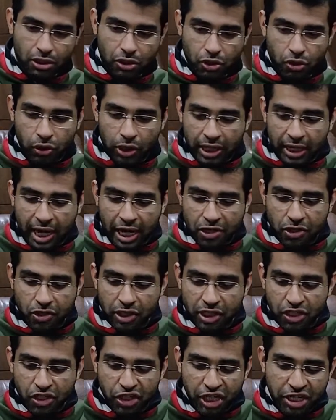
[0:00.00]
you can
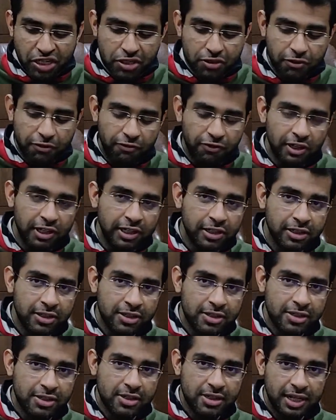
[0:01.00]
actually change the
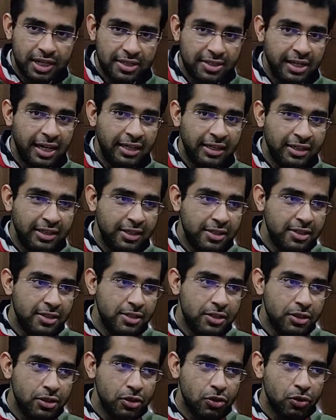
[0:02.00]
filters inside
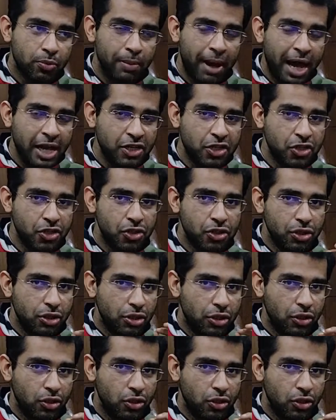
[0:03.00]
this to match